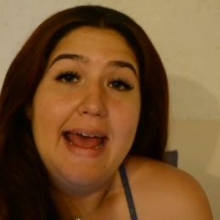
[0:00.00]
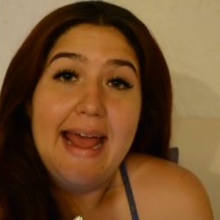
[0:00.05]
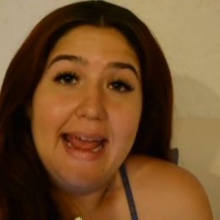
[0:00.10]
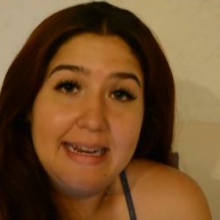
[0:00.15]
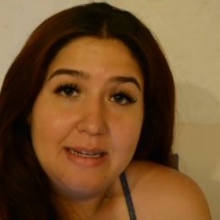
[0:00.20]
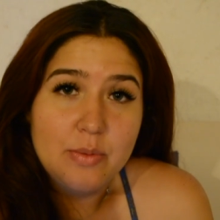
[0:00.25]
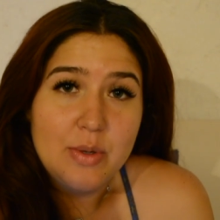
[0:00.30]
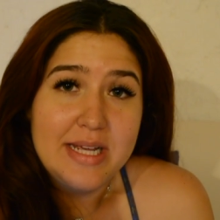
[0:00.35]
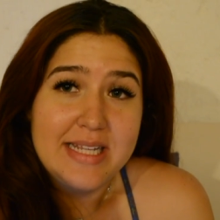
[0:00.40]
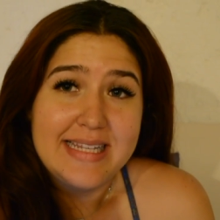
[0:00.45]

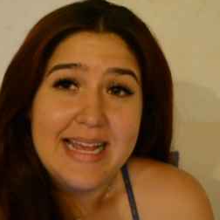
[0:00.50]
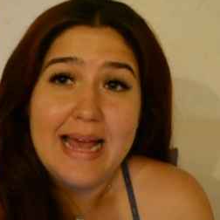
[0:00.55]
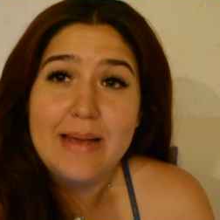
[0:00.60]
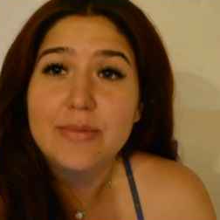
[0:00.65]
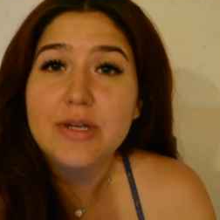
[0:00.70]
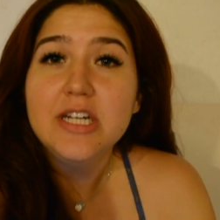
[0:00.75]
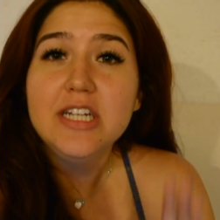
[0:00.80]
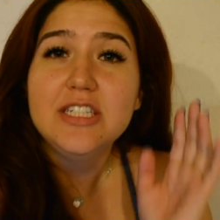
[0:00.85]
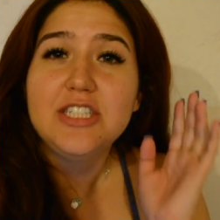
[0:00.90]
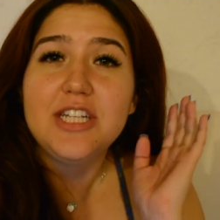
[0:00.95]
Anyways,
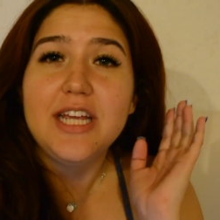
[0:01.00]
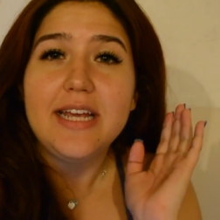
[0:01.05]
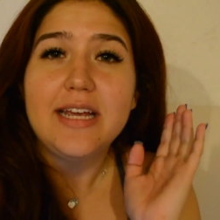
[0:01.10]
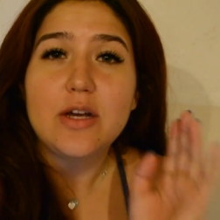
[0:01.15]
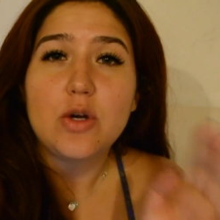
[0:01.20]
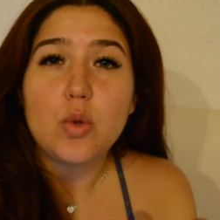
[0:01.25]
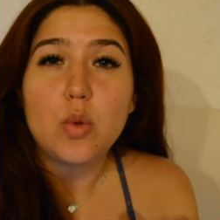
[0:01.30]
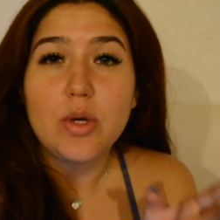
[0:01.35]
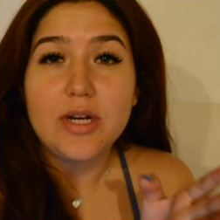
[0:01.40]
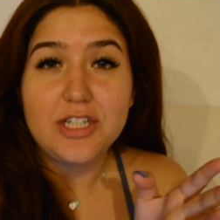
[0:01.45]
I'm gonna take
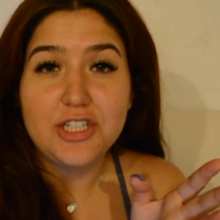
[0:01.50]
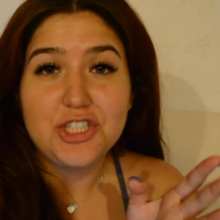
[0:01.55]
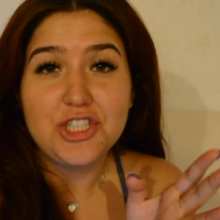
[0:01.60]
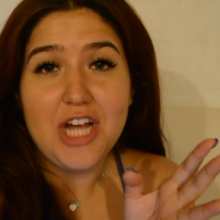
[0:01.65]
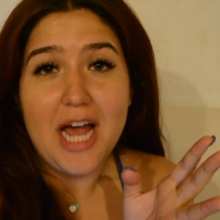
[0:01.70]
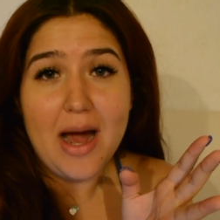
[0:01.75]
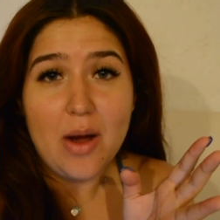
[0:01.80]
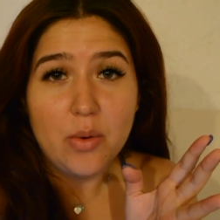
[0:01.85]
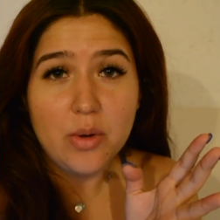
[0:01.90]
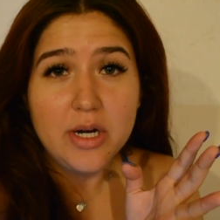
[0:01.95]
a quick
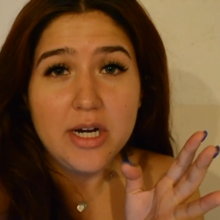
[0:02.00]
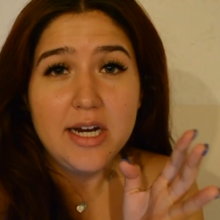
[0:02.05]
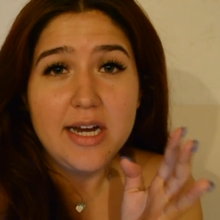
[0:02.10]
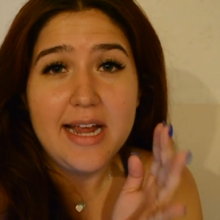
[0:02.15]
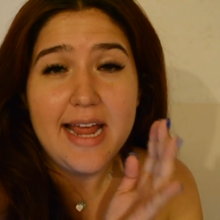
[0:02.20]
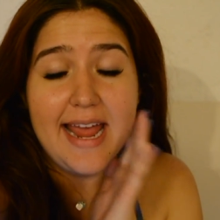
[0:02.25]
shower